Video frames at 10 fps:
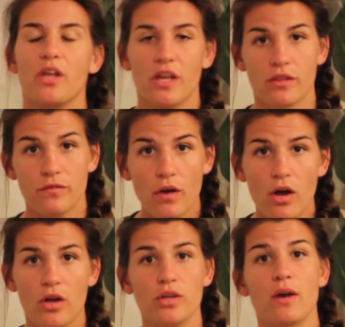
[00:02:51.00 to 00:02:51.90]
in the
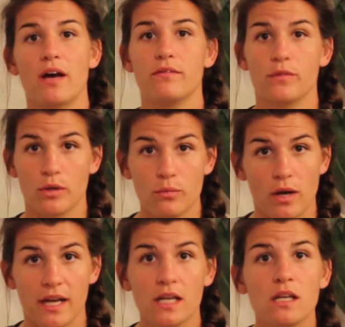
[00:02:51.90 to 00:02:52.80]
fall, you have food and
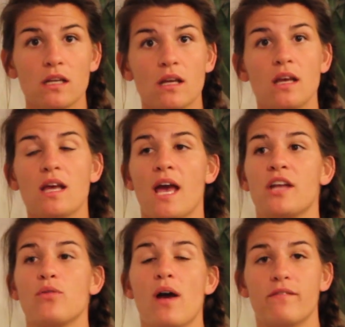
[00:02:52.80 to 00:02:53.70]
wine,
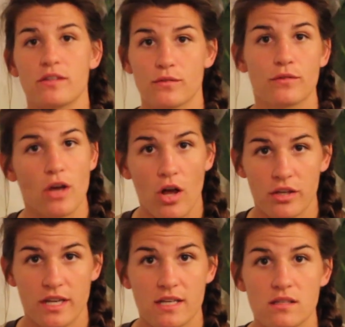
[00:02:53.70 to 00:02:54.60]
and you have Festival of the
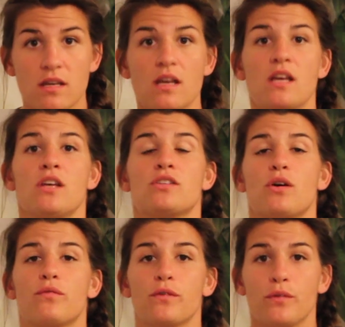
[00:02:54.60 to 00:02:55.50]
Holidays.
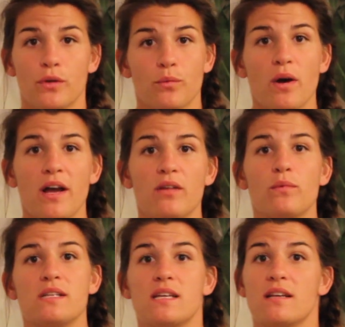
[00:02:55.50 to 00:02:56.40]
So for food and wine,
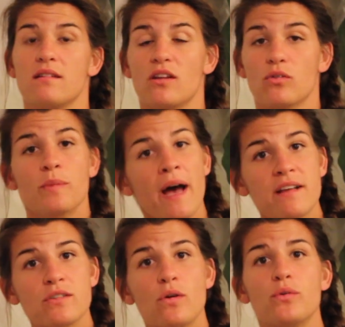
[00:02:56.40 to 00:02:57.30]
we did annual
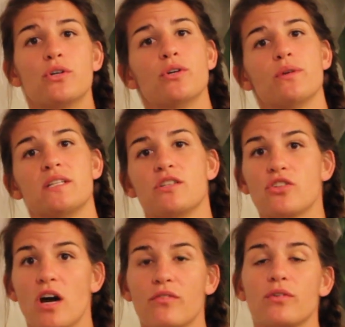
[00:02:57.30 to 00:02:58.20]
pass holder, we did
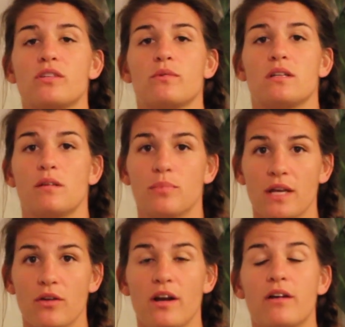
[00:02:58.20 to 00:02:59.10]
Joffrey's, we did the
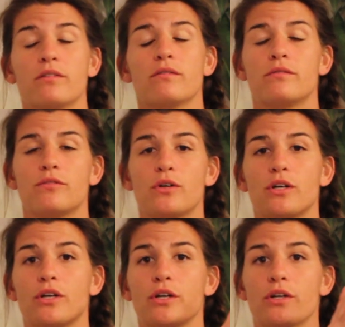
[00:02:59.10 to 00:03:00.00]
playground.
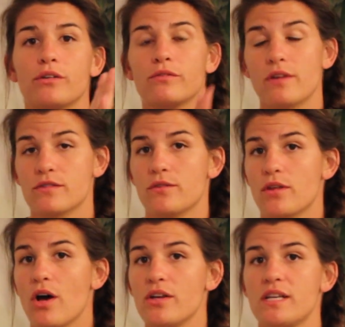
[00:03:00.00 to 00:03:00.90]
For Festival of
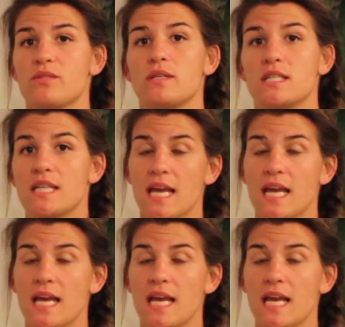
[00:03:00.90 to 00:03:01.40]
the Holidays, we did